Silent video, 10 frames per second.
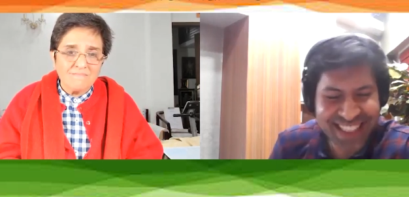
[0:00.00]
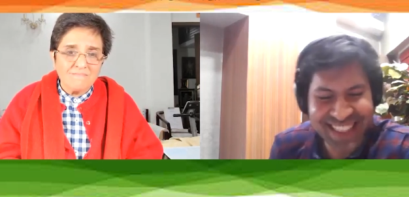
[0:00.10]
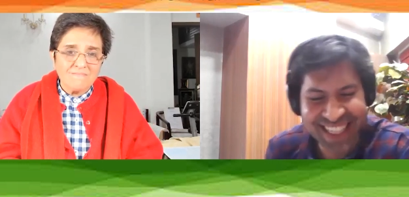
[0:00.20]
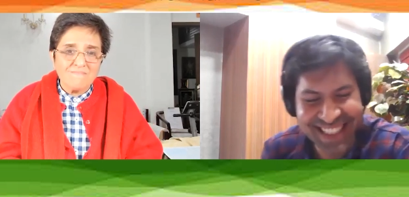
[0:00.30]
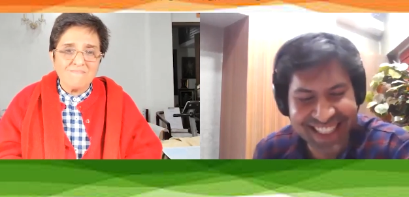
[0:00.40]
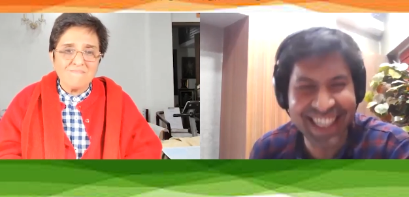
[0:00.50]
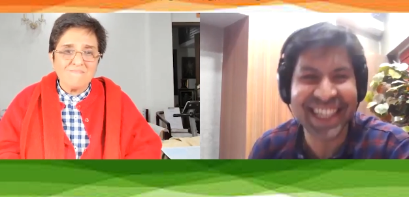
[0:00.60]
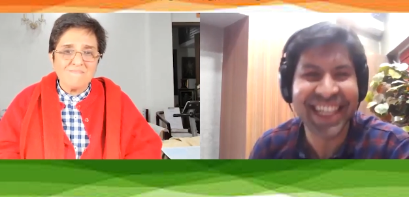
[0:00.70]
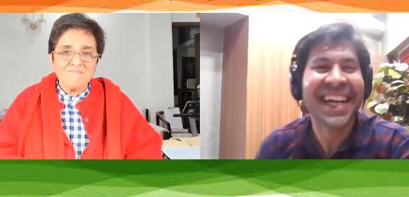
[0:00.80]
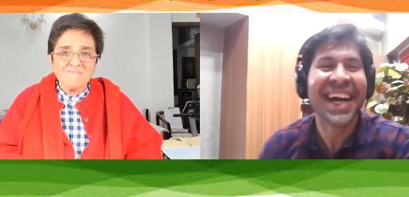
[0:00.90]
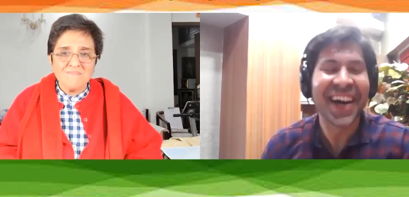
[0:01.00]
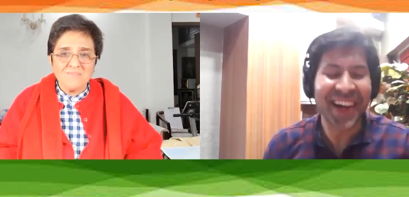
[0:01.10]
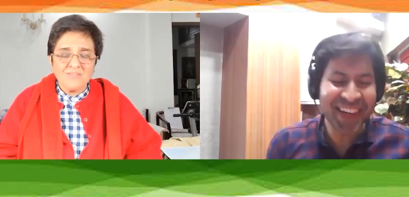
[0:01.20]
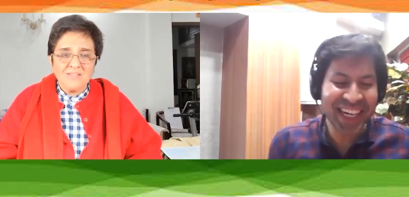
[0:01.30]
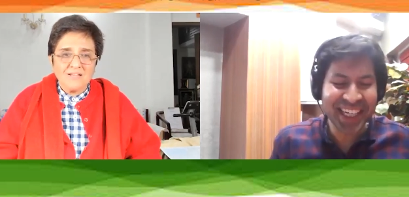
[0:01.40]
Speaker 1: Fantastic.
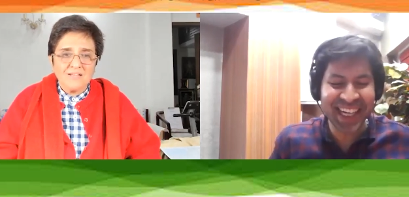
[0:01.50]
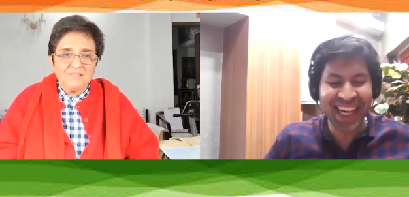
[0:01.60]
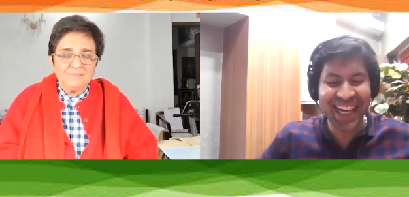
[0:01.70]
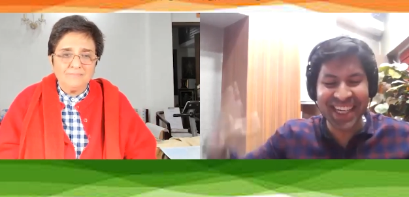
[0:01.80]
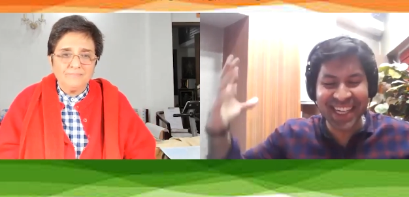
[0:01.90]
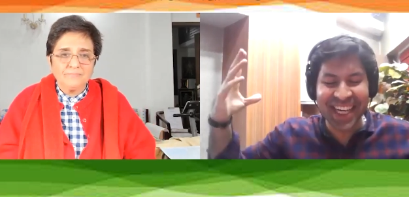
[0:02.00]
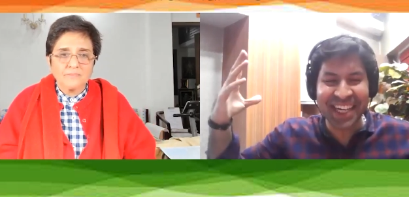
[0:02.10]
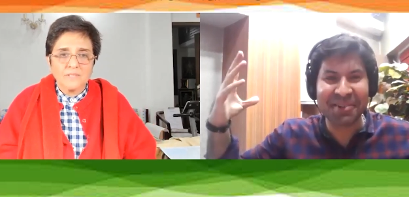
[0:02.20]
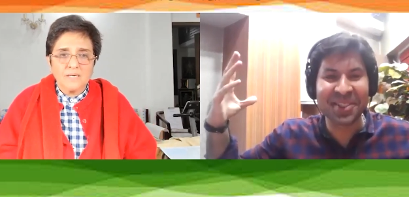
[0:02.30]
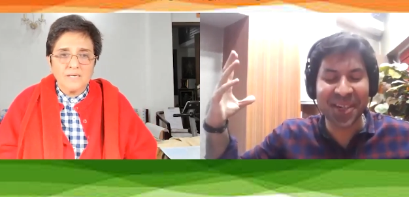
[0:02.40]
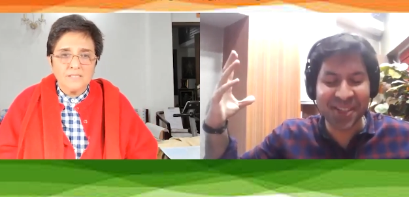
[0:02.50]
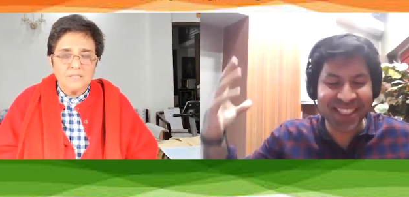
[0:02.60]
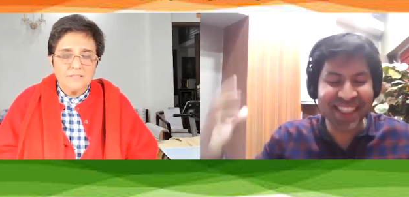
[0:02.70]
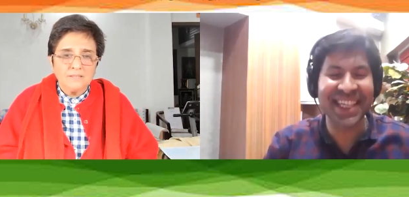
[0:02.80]
All right, uh, uh, Dr.